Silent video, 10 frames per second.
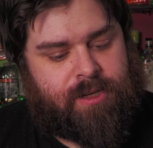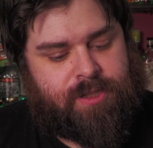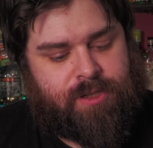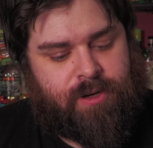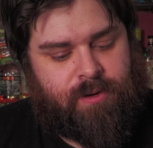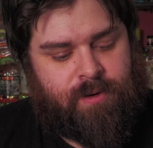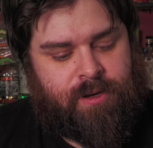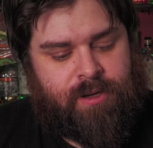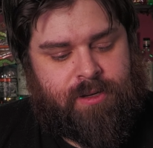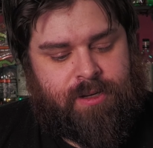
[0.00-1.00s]
So
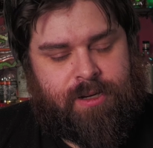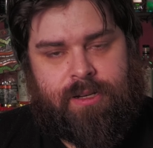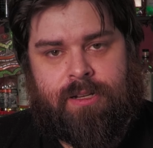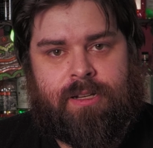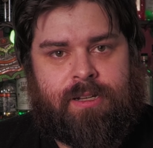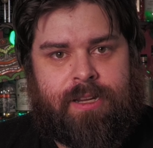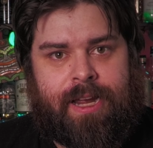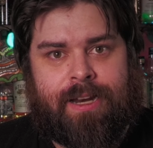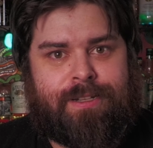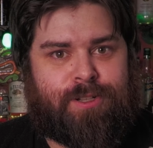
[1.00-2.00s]

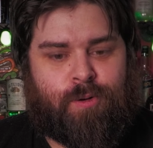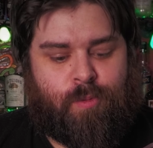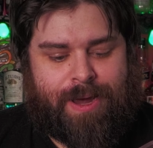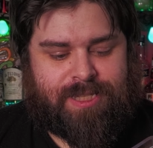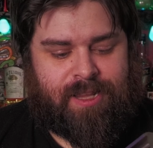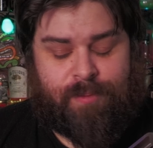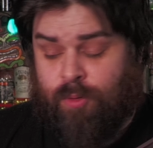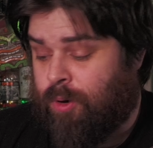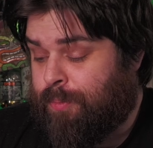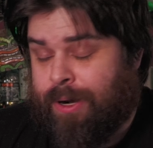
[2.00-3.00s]
yeah, don't go past the line. But
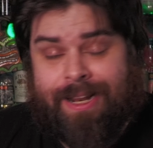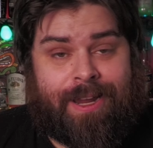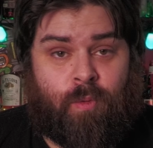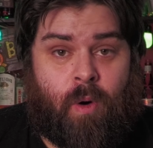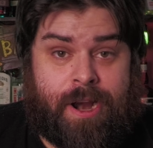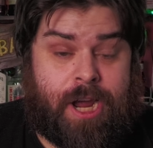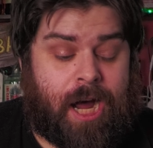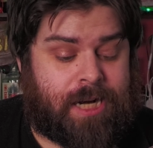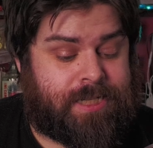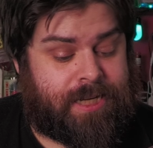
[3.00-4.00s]
we're putting like 1
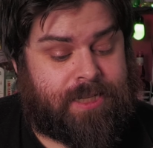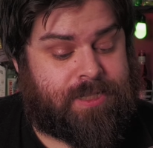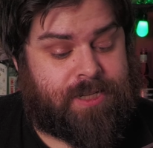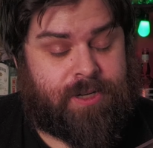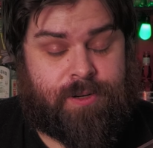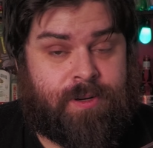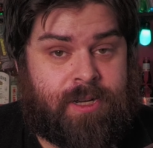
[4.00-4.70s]
cocktail, so